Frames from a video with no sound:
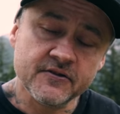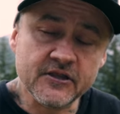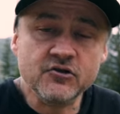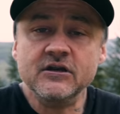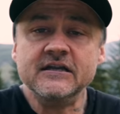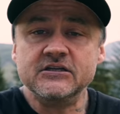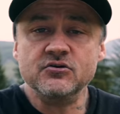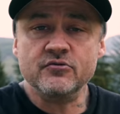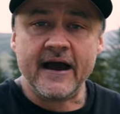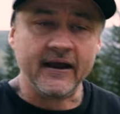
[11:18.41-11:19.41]
Then you need to
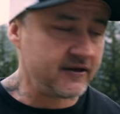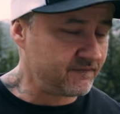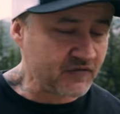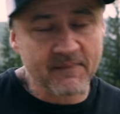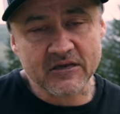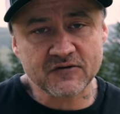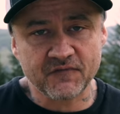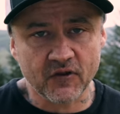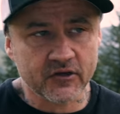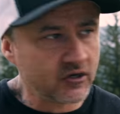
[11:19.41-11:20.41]
do that. And if that makes you
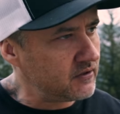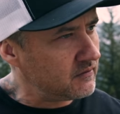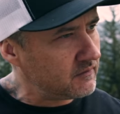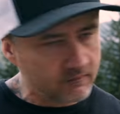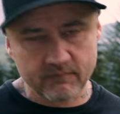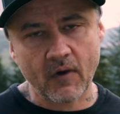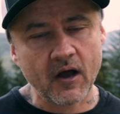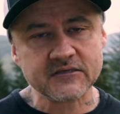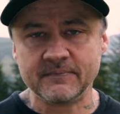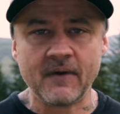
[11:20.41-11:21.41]
feel good,
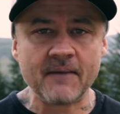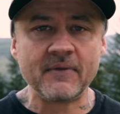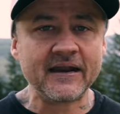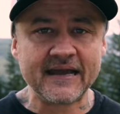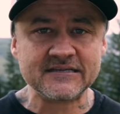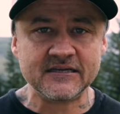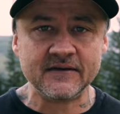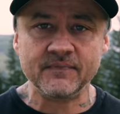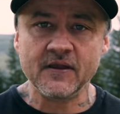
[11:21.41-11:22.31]
awesome. I'm not against it.